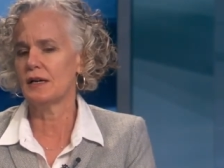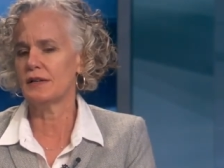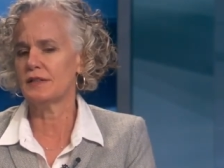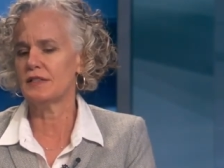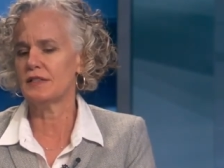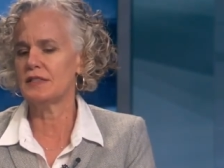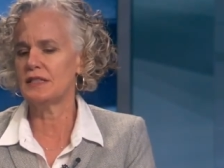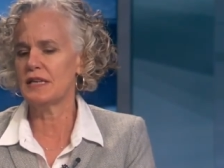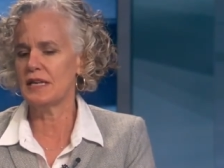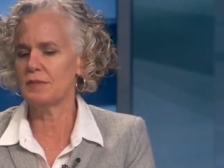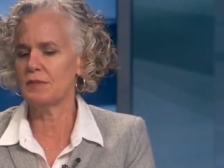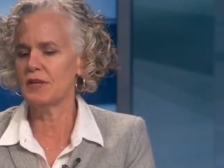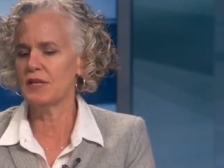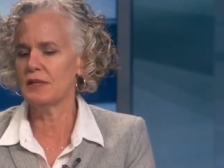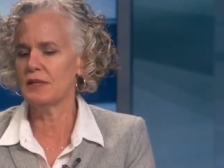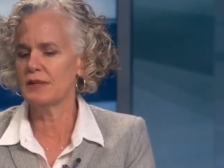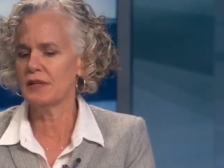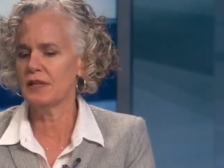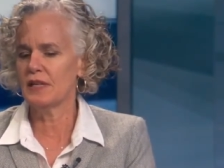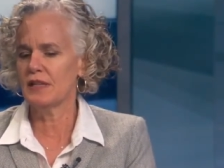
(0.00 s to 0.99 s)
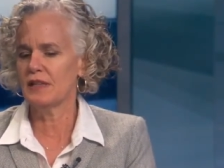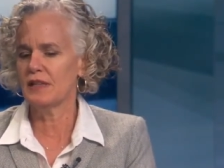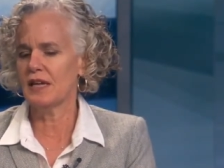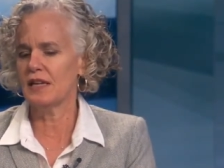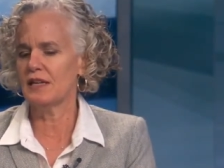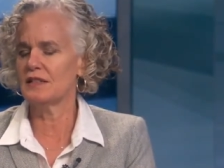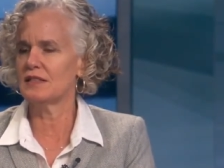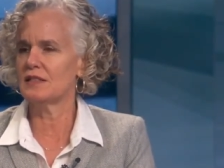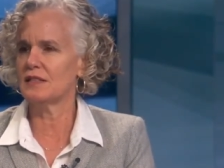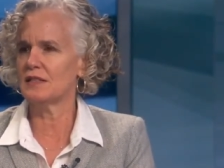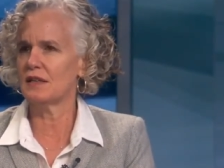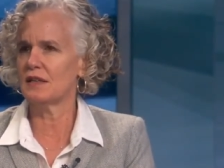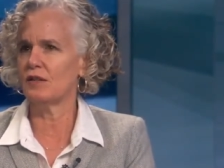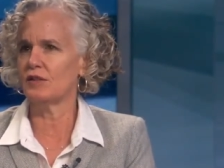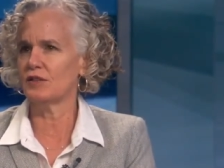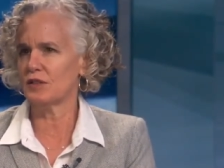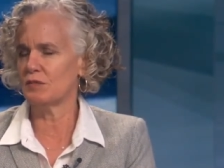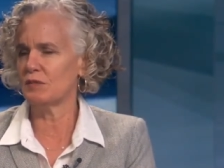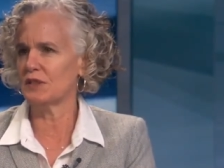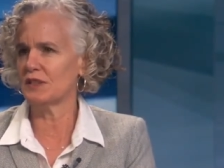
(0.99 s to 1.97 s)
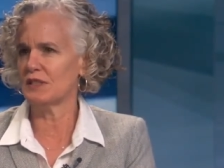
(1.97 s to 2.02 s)
statement that is
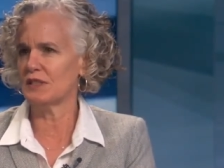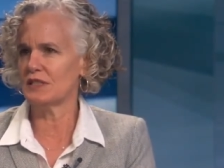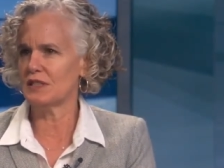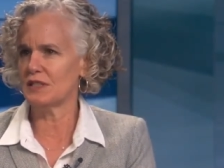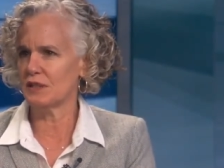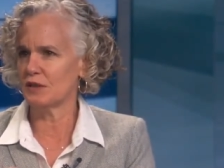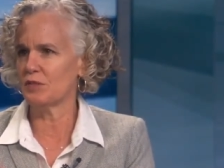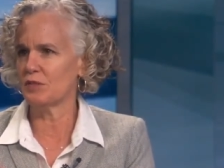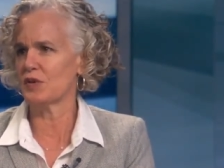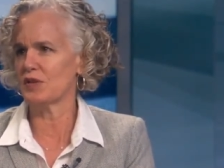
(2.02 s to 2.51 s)
ultimately still